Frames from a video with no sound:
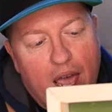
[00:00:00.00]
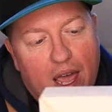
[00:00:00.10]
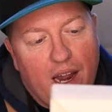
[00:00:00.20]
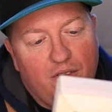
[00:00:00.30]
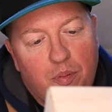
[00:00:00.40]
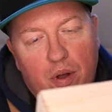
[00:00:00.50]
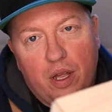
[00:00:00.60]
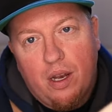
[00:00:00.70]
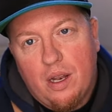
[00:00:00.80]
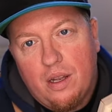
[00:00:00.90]
and I've
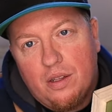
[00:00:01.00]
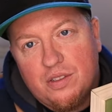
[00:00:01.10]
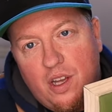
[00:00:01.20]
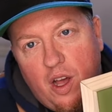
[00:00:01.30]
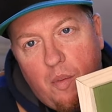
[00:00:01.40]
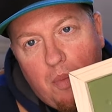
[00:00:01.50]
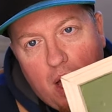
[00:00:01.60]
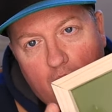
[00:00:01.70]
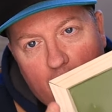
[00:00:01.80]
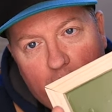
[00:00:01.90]
put some
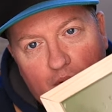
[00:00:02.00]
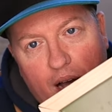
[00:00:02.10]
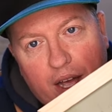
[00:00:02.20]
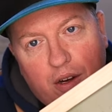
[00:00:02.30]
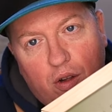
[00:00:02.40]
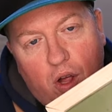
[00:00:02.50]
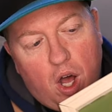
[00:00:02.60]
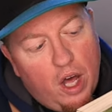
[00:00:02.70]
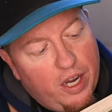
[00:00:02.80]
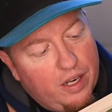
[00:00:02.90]
vinyl
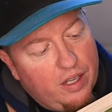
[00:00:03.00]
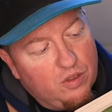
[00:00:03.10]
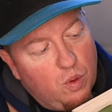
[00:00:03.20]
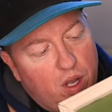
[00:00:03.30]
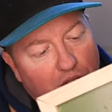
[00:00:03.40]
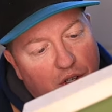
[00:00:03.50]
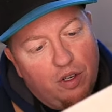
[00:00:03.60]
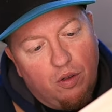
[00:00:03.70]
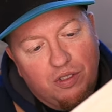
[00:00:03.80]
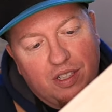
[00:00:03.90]
on it as well so
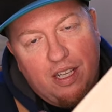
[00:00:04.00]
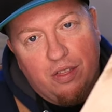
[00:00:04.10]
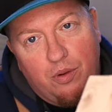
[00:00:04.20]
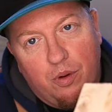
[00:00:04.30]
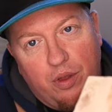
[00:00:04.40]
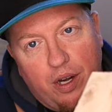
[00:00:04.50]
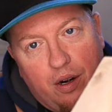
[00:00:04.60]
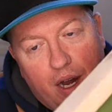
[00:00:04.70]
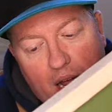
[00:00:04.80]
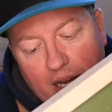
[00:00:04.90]
you don't see through
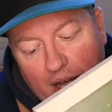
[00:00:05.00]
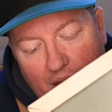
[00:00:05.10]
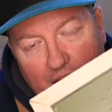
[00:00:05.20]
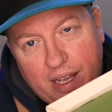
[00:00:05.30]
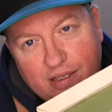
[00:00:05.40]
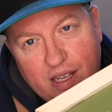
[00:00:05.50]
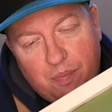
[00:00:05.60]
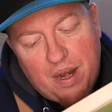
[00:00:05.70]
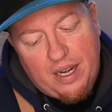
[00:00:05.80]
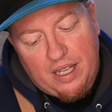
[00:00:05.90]
there. Now the next
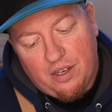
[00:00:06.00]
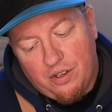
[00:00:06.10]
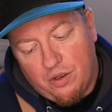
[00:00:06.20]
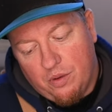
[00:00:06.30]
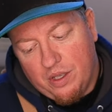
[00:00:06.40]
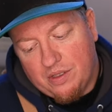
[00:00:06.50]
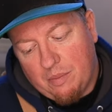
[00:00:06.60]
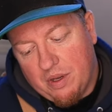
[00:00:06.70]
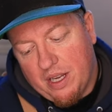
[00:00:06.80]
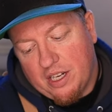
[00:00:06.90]
step that I need to do is
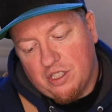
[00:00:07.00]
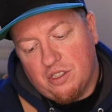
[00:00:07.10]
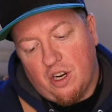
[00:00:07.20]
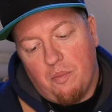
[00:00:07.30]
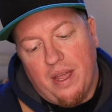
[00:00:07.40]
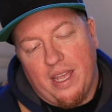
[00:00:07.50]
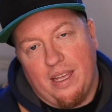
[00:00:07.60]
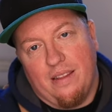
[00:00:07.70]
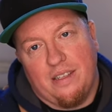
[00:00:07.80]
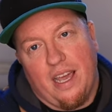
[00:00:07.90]
I'm gonna actually start
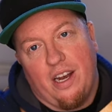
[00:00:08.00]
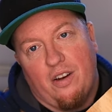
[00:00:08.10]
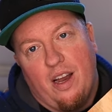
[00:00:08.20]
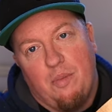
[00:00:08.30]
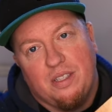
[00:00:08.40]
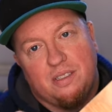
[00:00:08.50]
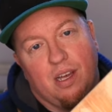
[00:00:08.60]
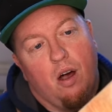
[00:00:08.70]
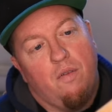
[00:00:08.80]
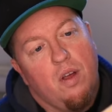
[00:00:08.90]
making the tanagram
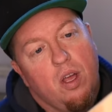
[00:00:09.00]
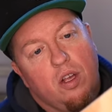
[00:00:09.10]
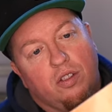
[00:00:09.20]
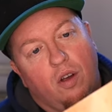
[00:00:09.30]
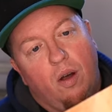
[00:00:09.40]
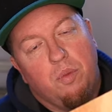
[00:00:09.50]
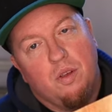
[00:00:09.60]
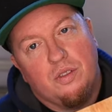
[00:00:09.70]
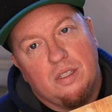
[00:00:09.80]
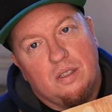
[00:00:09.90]
itself. So I'm
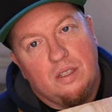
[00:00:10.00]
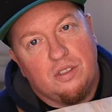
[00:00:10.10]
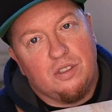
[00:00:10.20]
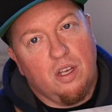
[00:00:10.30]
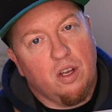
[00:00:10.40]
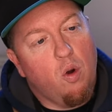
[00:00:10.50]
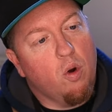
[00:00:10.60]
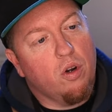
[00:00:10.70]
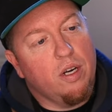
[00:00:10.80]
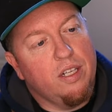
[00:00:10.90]
using this
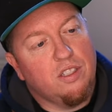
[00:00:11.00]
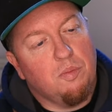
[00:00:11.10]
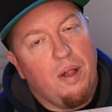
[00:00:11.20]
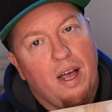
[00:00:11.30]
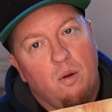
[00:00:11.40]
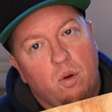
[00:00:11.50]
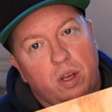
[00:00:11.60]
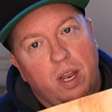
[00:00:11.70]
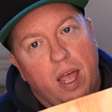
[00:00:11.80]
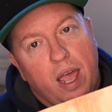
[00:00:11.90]
quarter inch
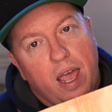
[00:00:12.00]
plywood